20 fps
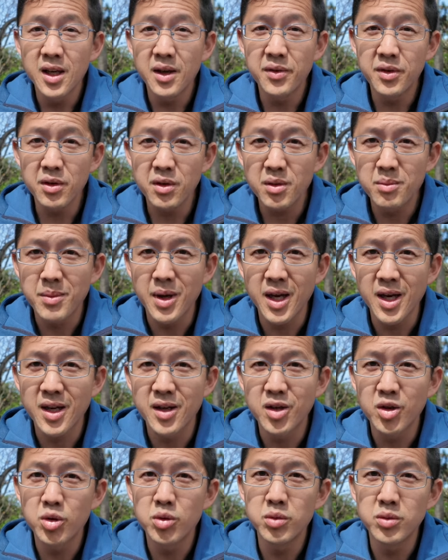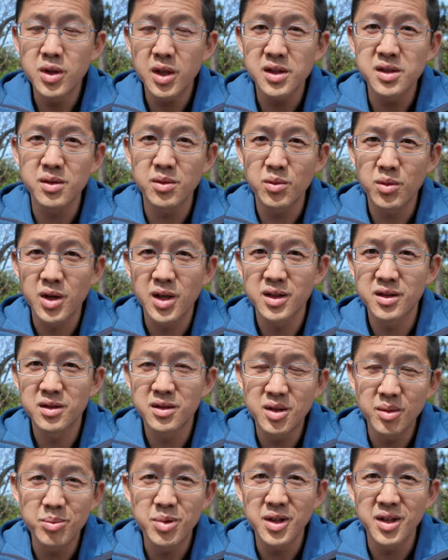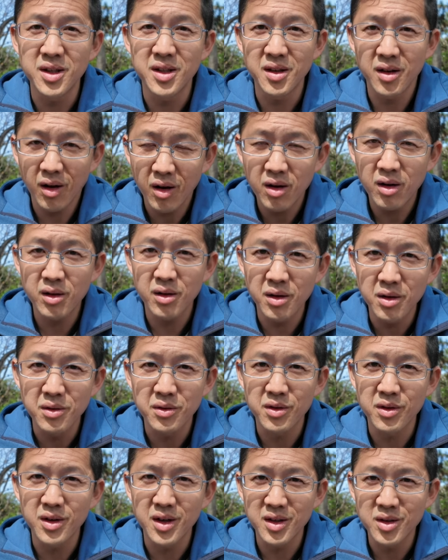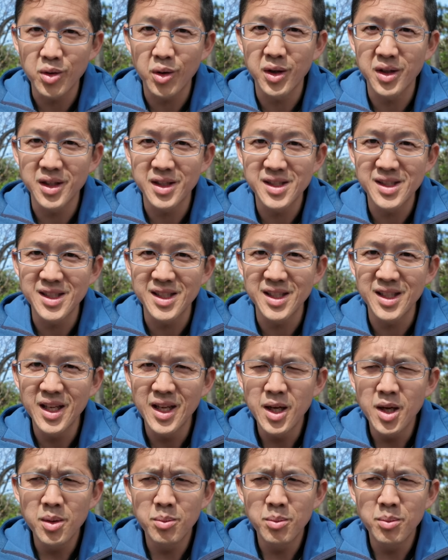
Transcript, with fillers: If you're a man who doesn't want to pee all over a toilet seat,